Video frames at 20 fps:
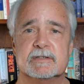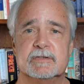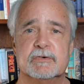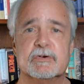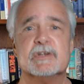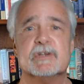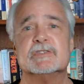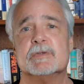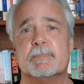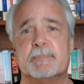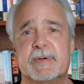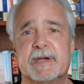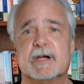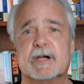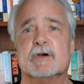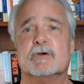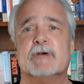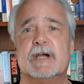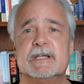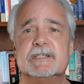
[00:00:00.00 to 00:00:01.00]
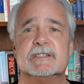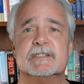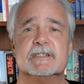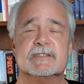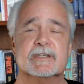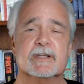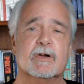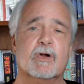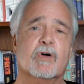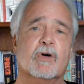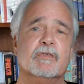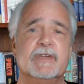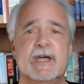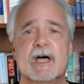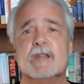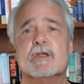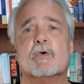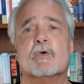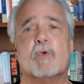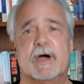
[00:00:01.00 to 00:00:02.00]
You're just a bigger racist than all the
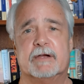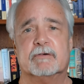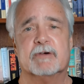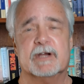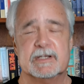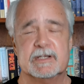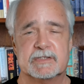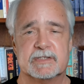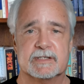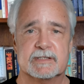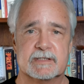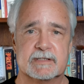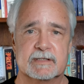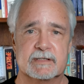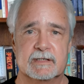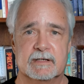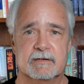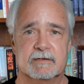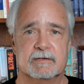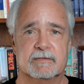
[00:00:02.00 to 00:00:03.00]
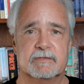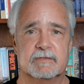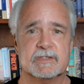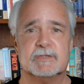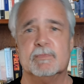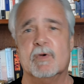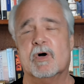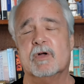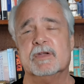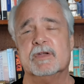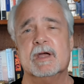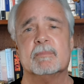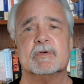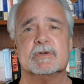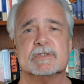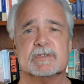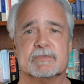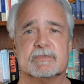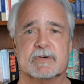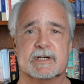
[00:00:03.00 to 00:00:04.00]
other white racists, the small
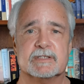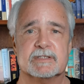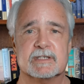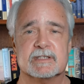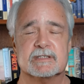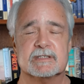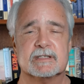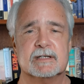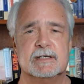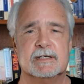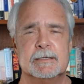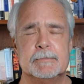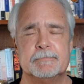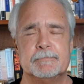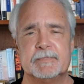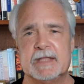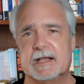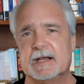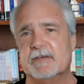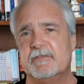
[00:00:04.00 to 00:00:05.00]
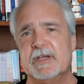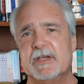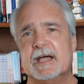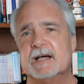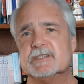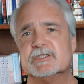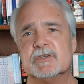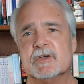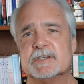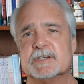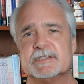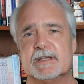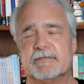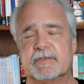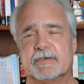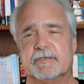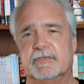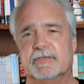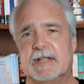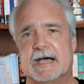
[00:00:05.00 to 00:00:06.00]
numbers of racists. And I think I saw
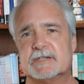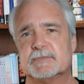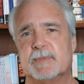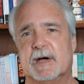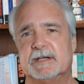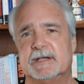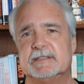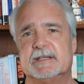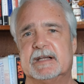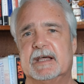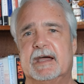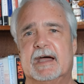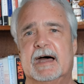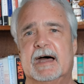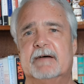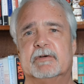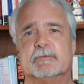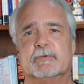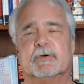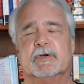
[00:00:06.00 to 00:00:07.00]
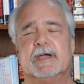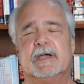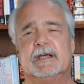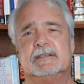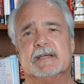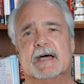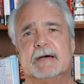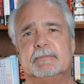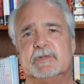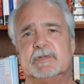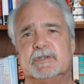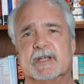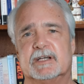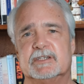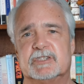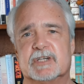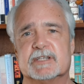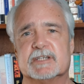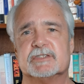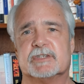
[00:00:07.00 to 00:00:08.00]
something flash by today. I haven't really had time to
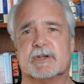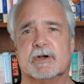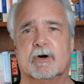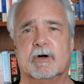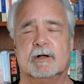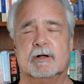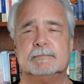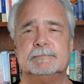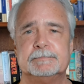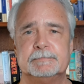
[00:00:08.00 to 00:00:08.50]
digest it all.